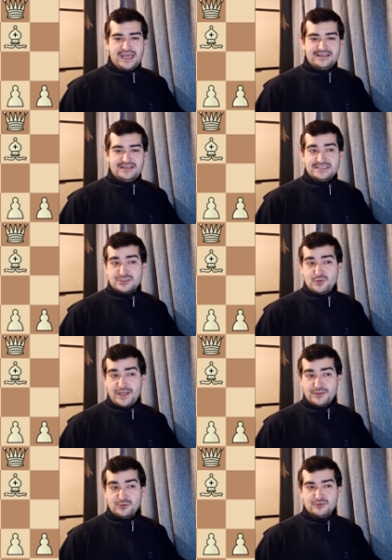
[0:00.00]
And this is the
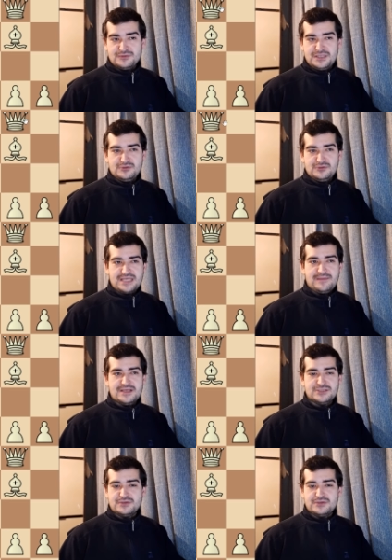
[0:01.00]
way to continue this
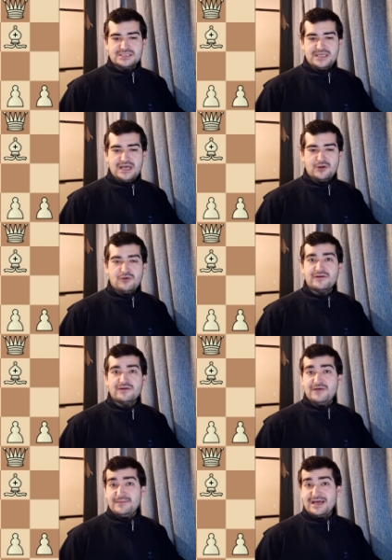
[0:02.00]
game. As you can see, an
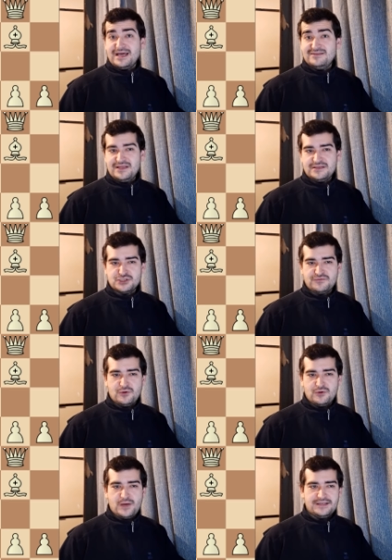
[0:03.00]
overwhelming advantage
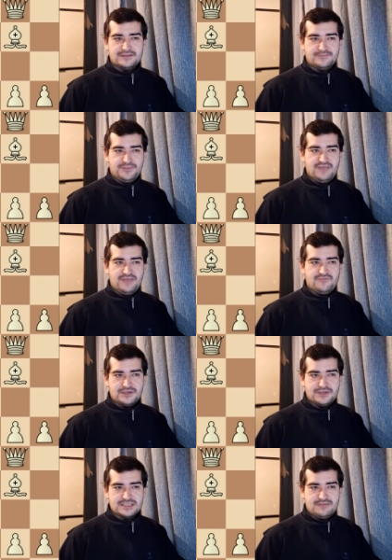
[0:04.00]
for white. If,
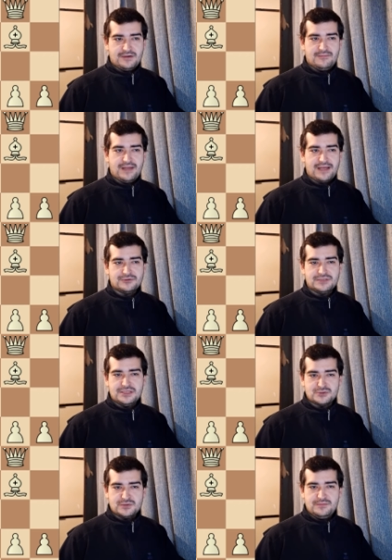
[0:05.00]
for example, black
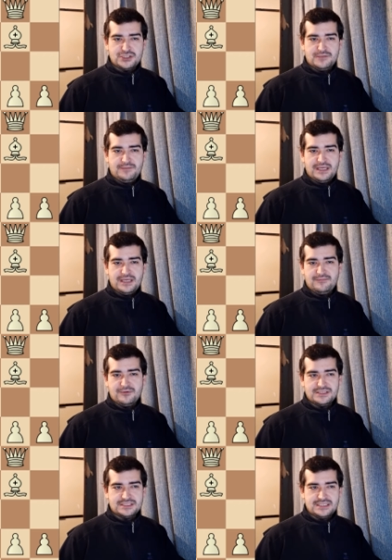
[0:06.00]
continues with bishop picking
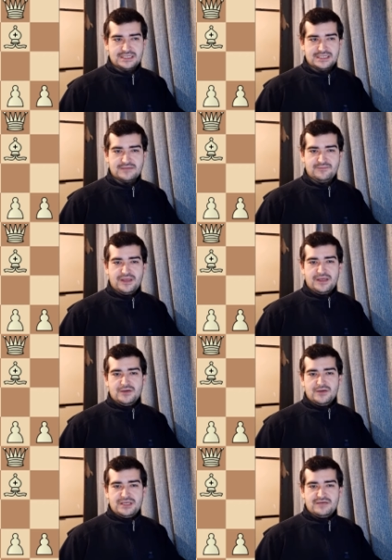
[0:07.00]
up on e6,
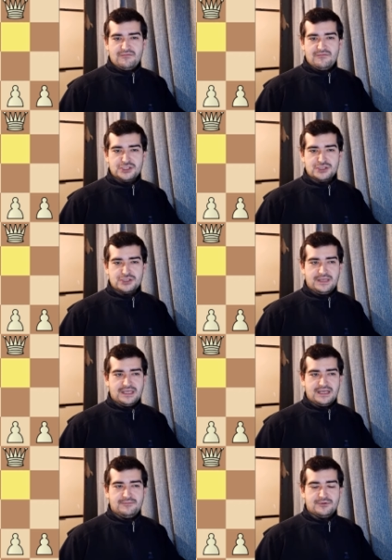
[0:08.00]
we have bishop
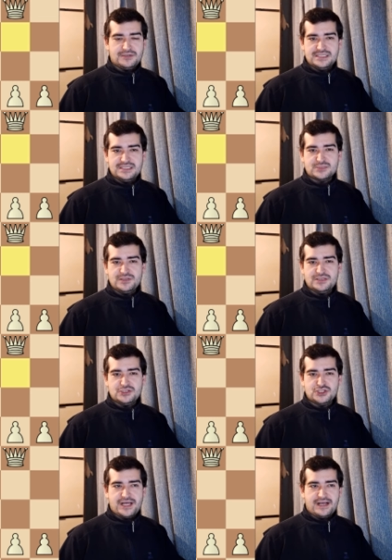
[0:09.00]
picking up on e6 with
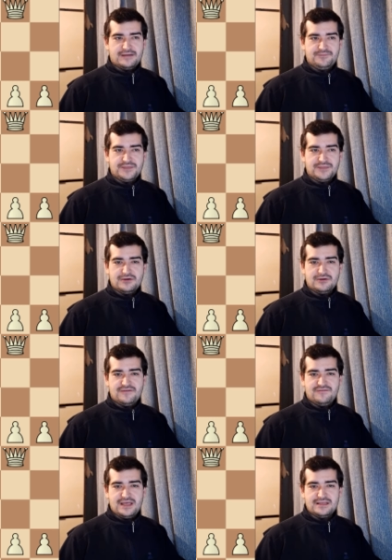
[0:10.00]
a check, king on
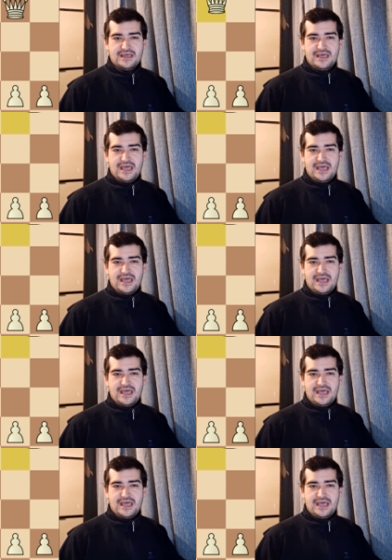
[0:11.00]
f8,